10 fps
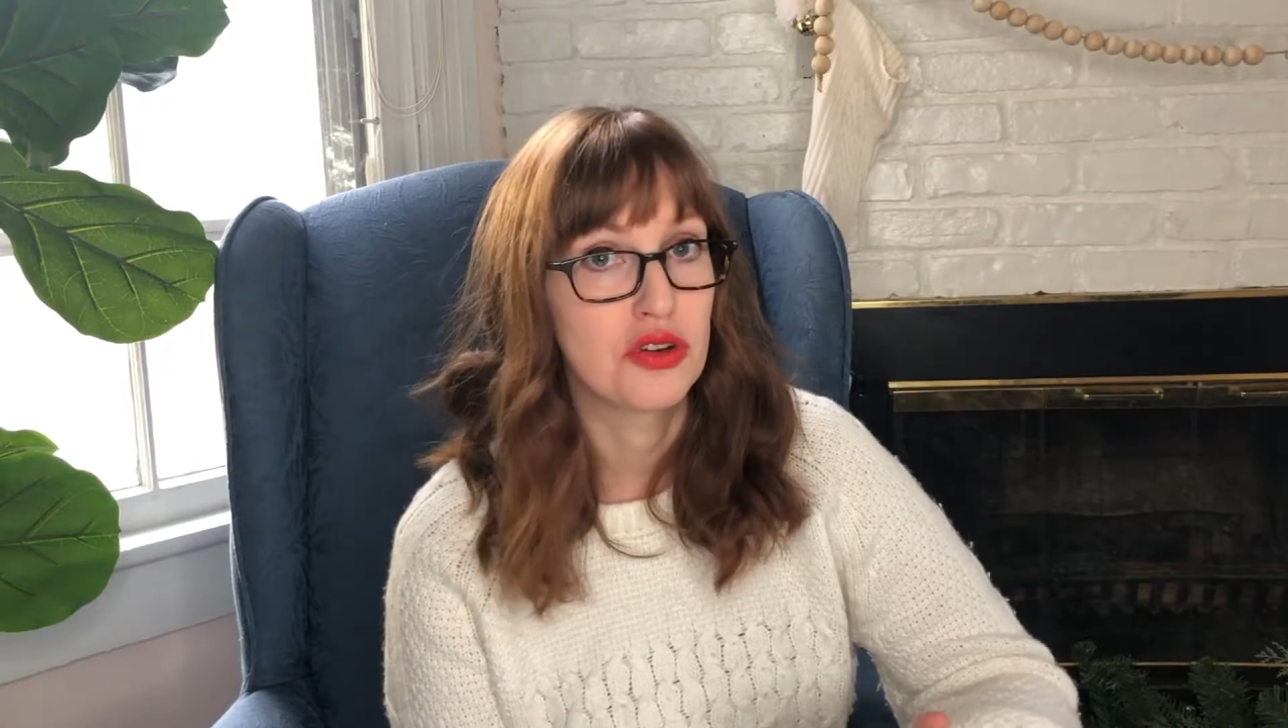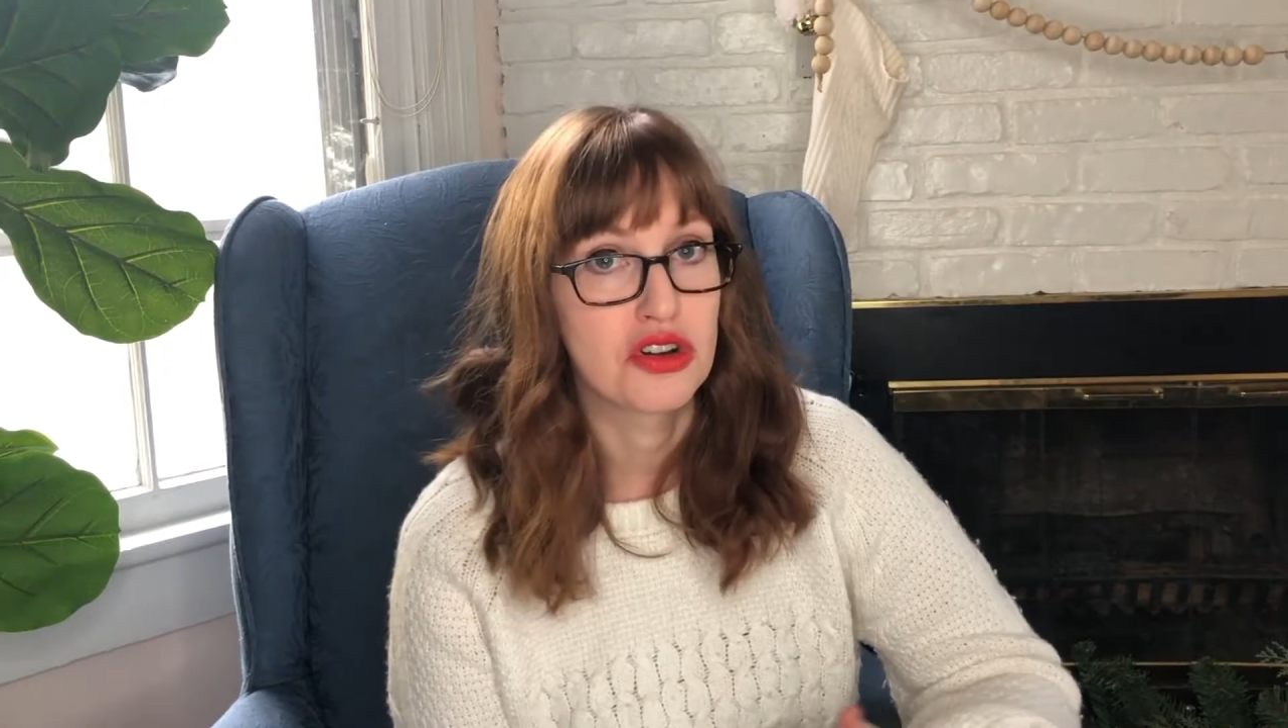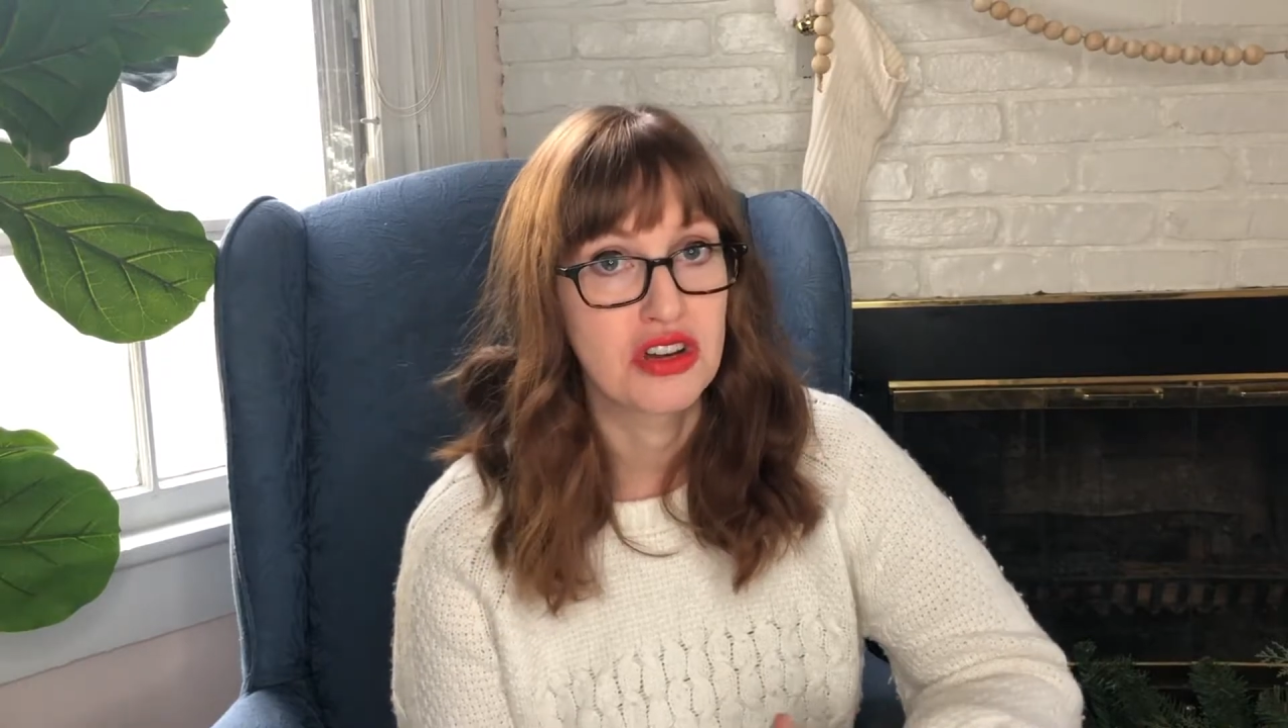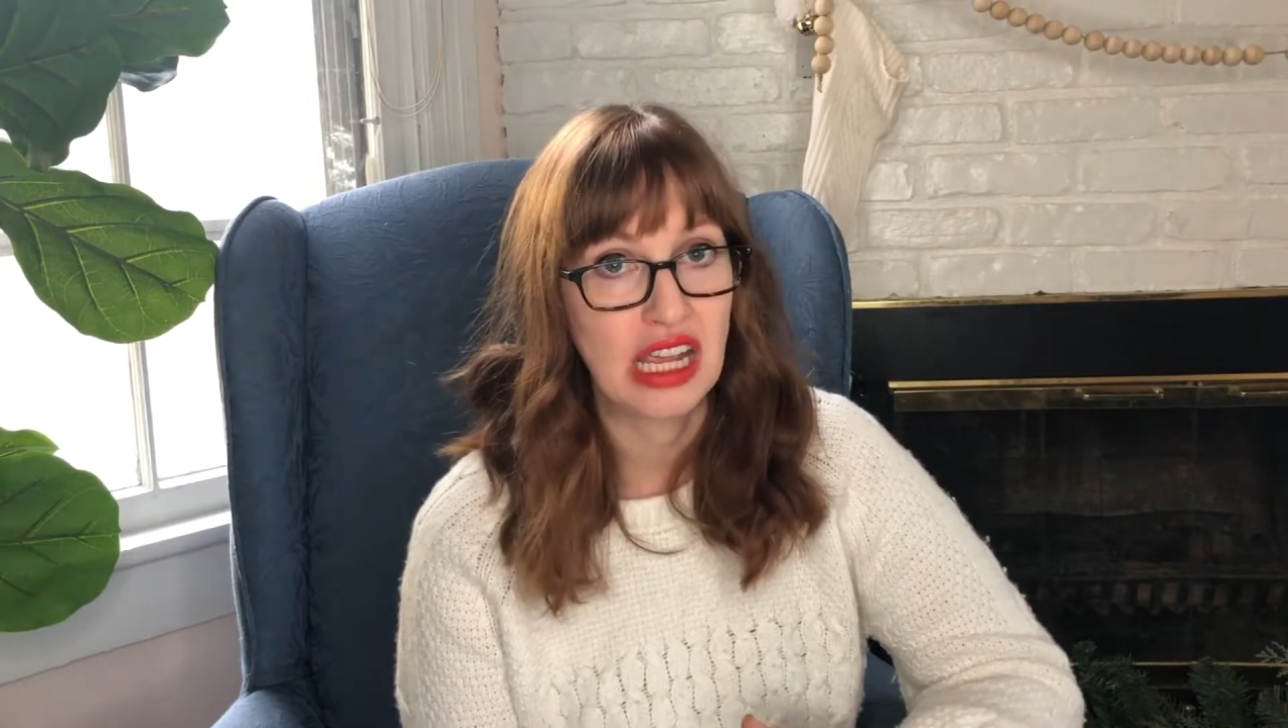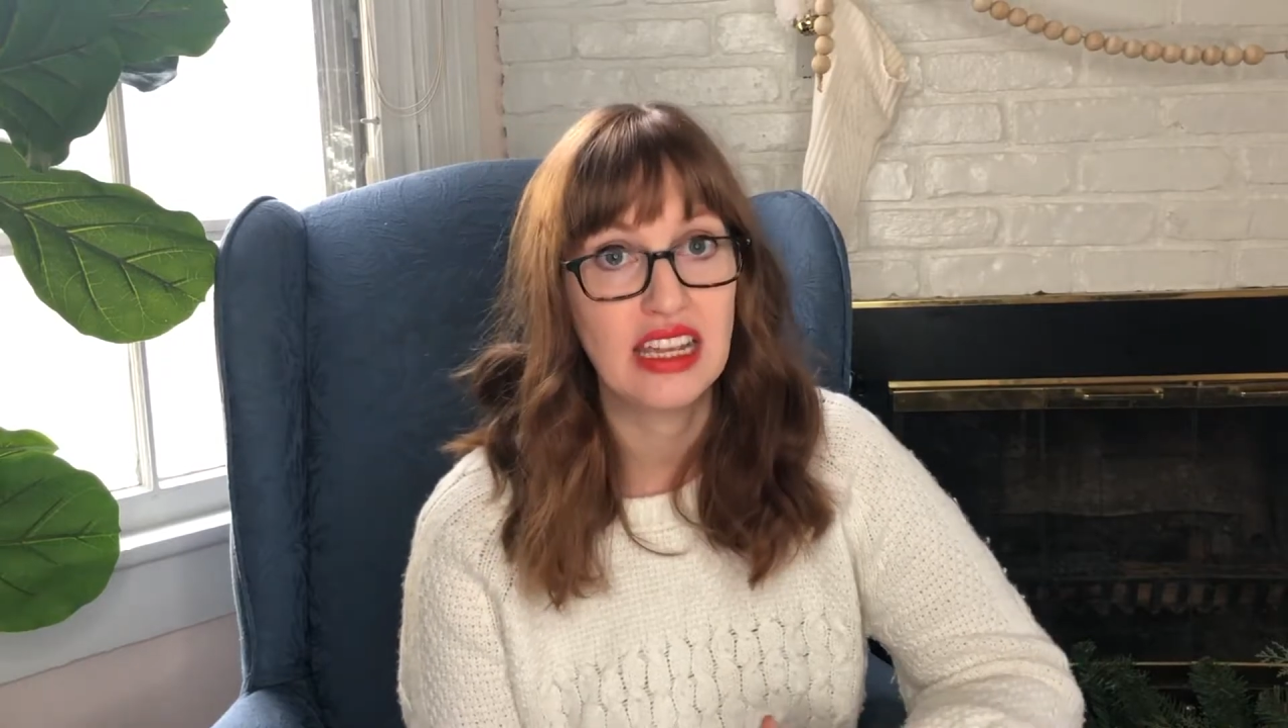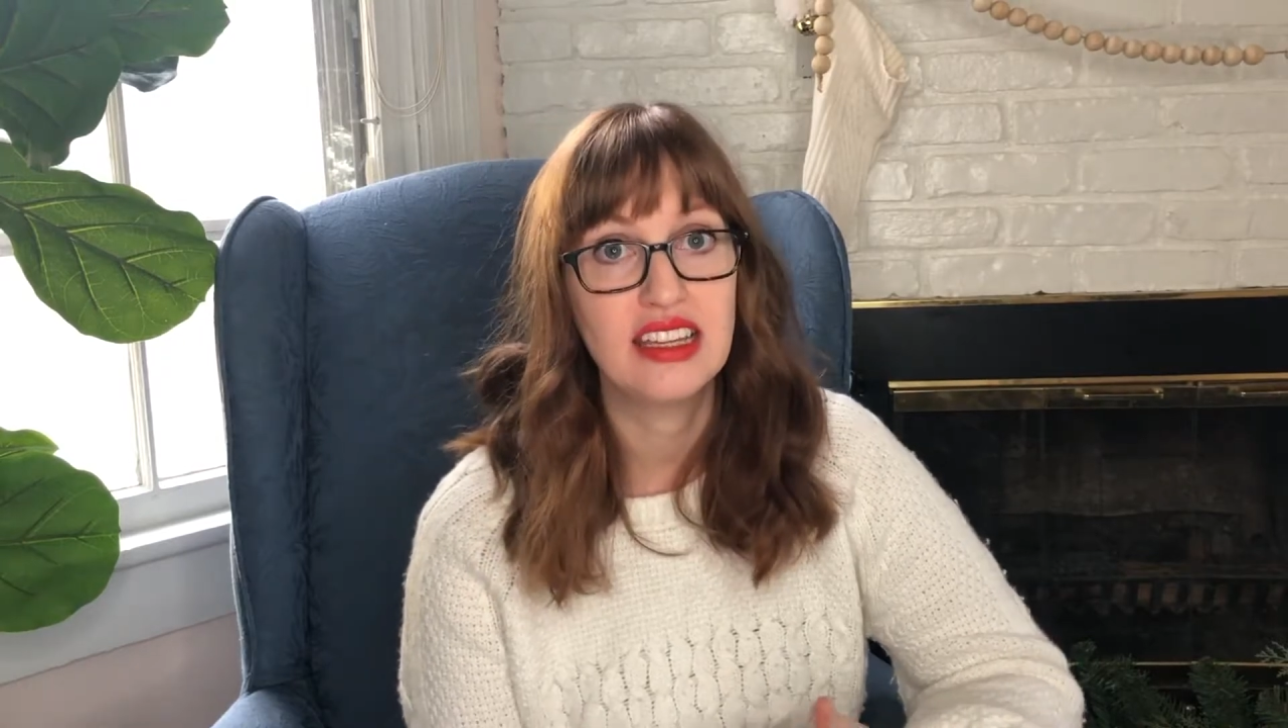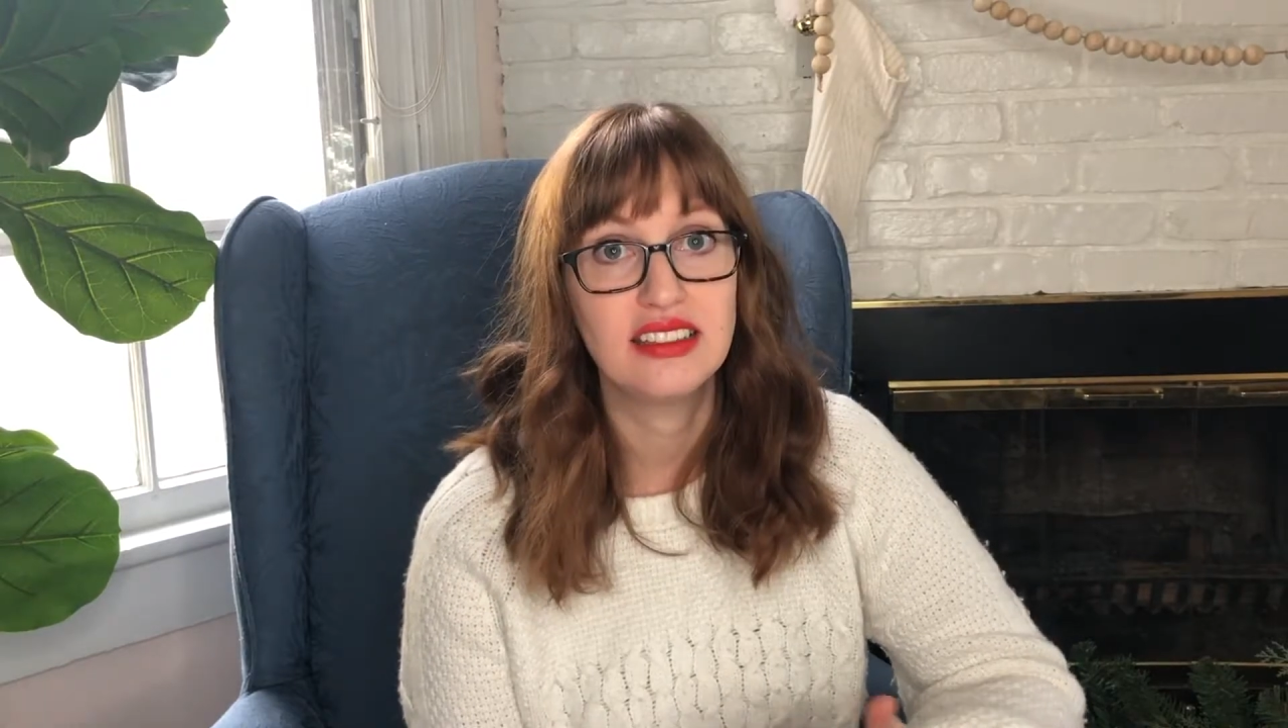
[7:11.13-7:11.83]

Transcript: your day